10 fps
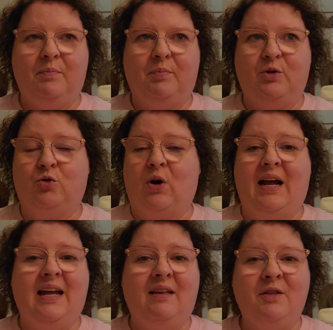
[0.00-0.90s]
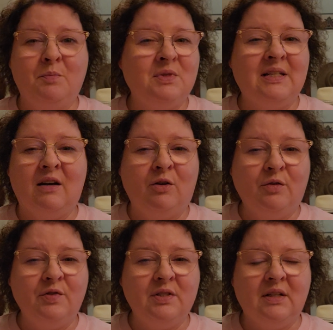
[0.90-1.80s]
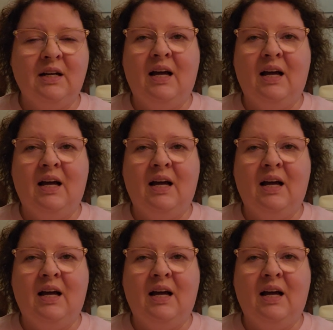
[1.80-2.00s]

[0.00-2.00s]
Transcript: portray themselves,